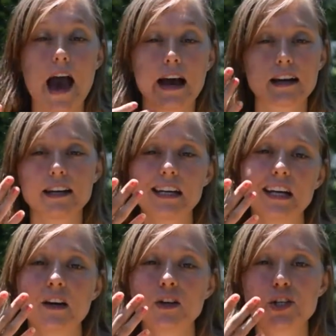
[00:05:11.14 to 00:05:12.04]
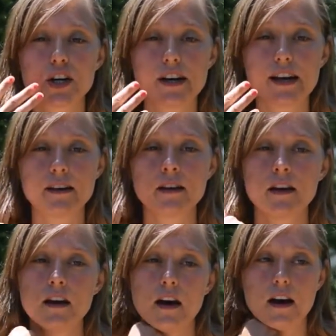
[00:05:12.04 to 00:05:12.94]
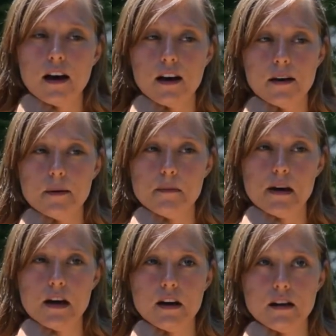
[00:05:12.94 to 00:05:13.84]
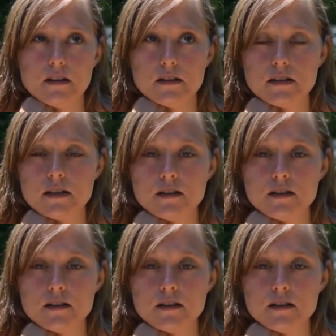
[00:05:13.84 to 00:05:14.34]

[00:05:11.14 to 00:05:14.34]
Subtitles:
acne journey and